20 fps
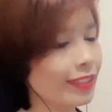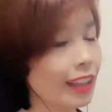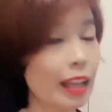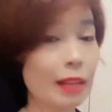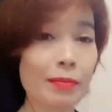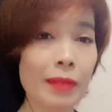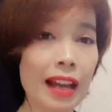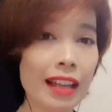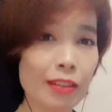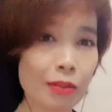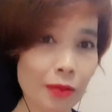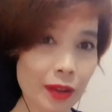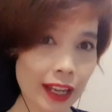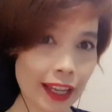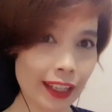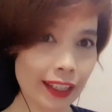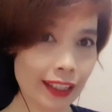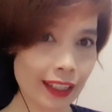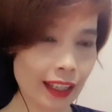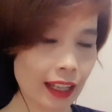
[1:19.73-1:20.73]
And by the
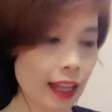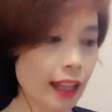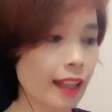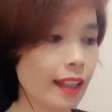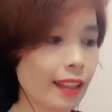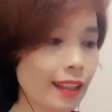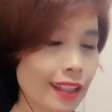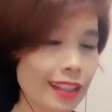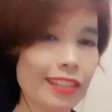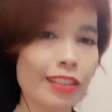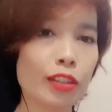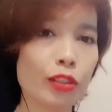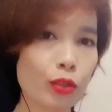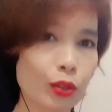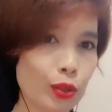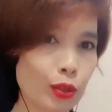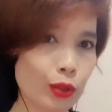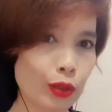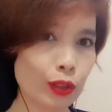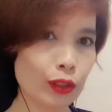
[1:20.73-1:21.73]
way, this is
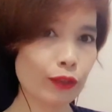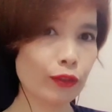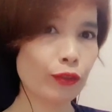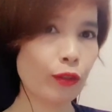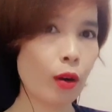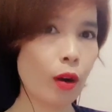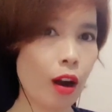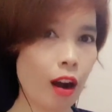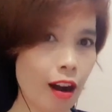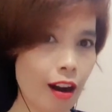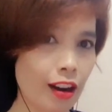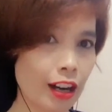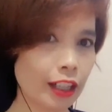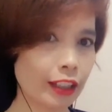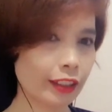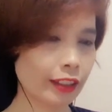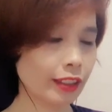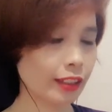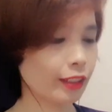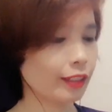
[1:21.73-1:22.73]
good for
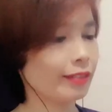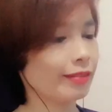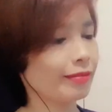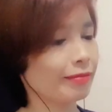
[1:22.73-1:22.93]
heart.